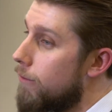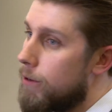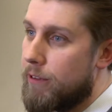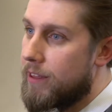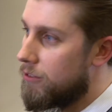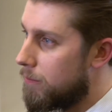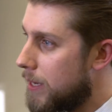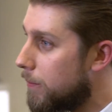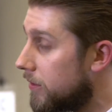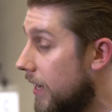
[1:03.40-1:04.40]
300,000
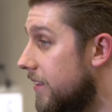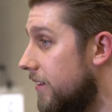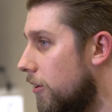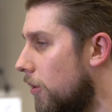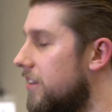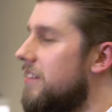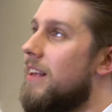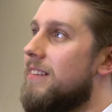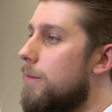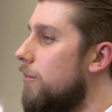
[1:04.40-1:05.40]
people take these courses, and
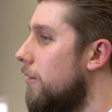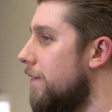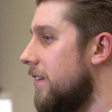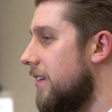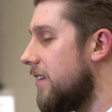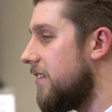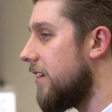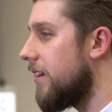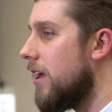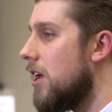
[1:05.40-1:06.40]
that's absolutely
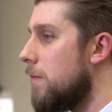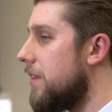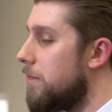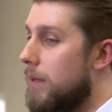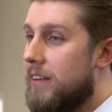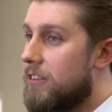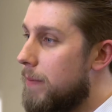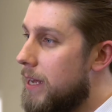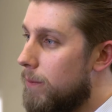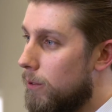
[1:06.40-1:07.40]
fantastic, but there's millions
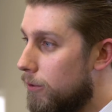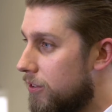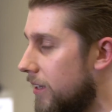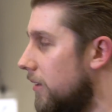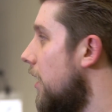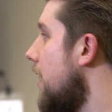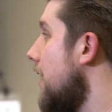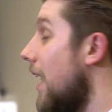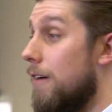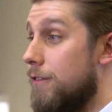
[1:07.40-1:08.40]
of people who still
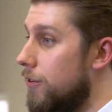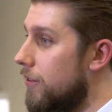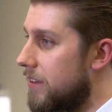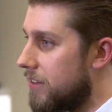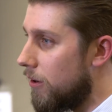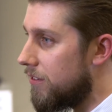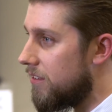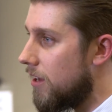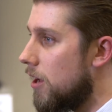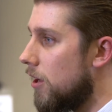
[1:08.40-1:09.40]
haven't done these courses.